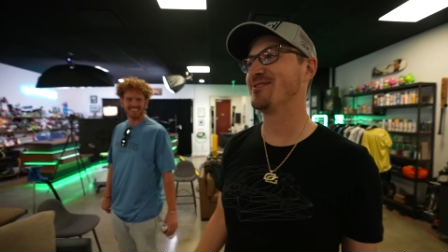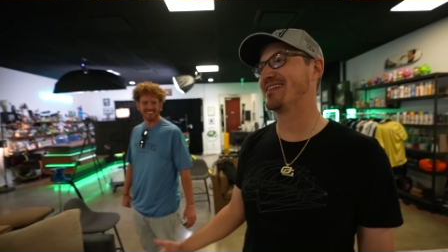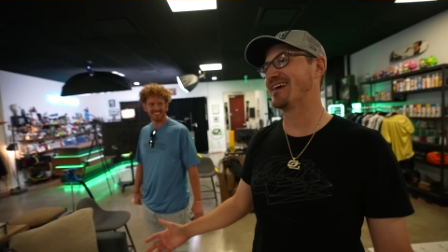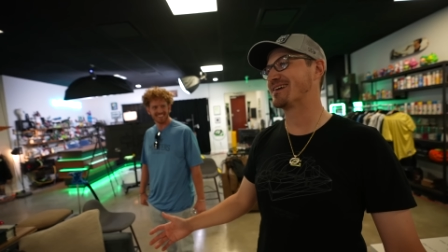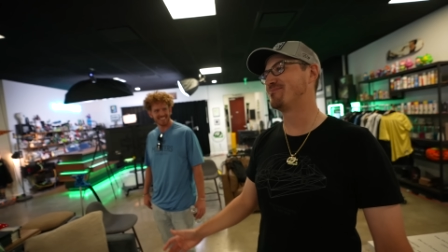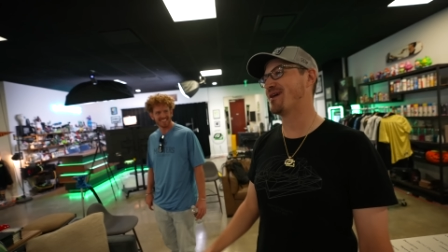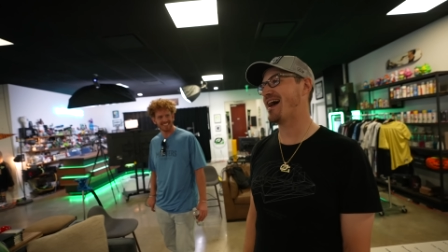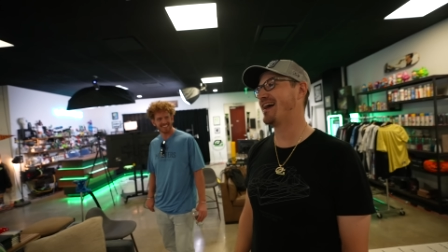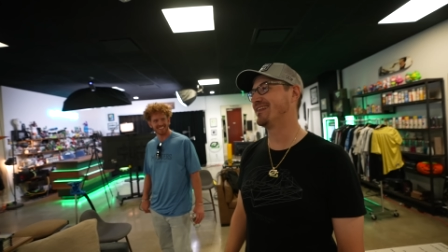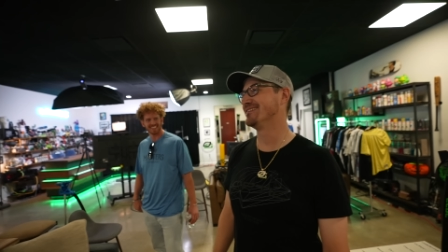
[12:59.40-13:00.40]
only like
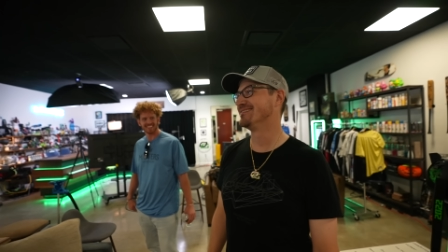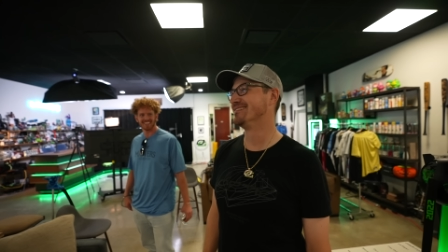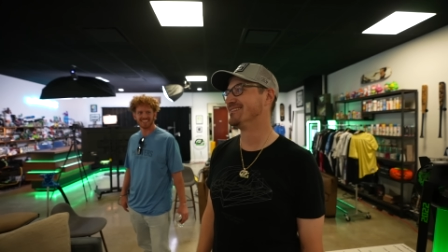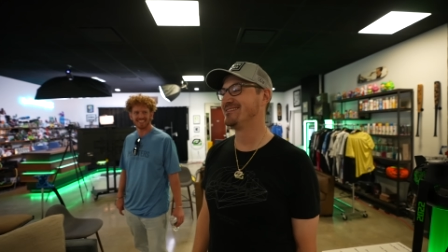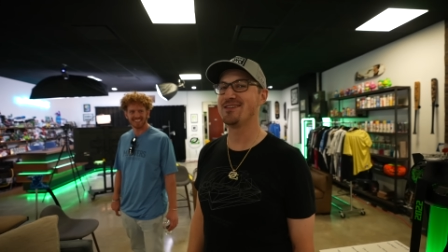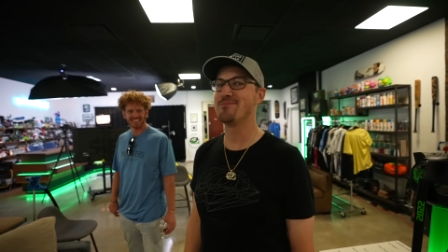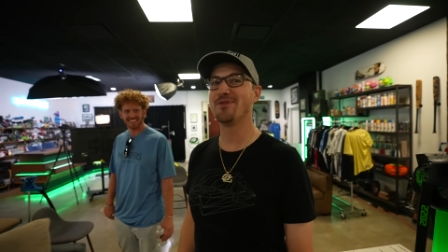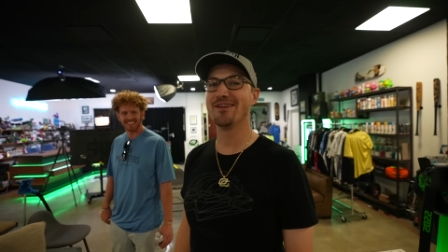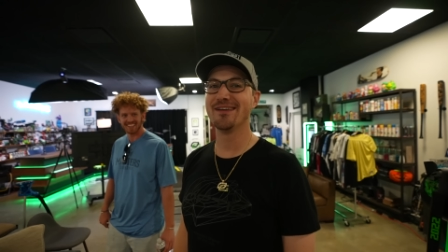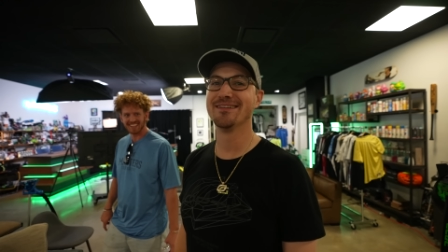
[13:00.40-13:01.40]
Pat,
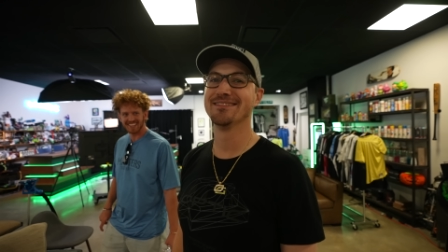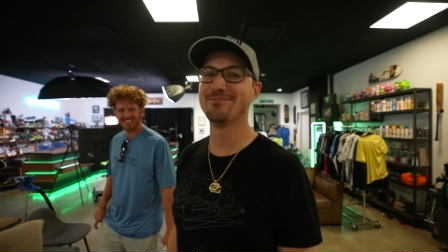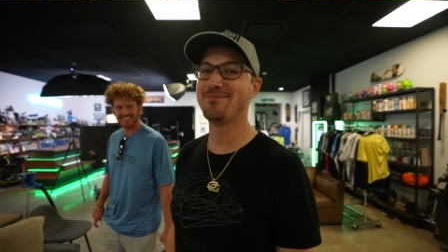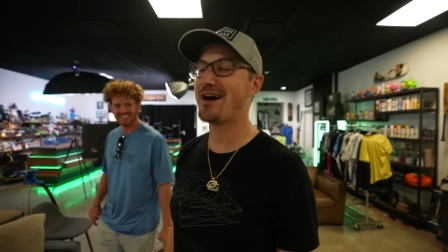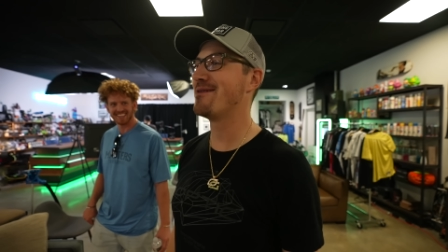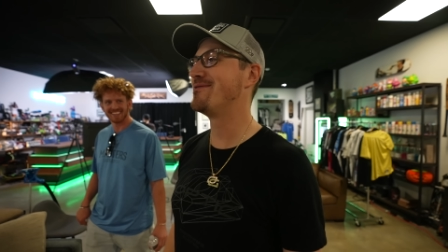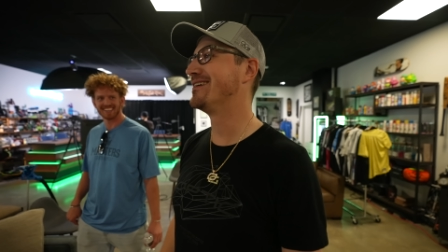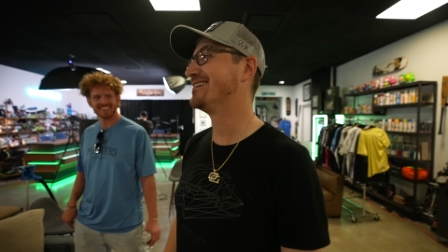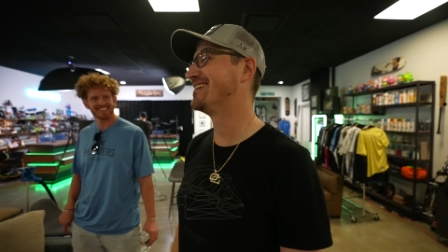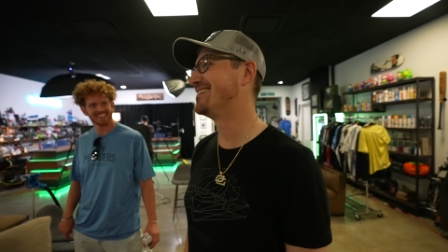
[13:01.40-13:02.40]
TP, oh, Bobby.
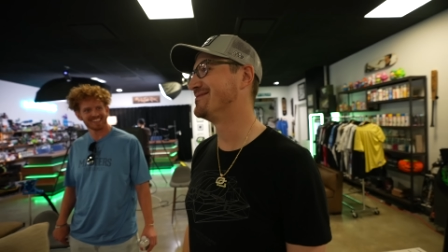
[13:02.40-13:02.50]
Just you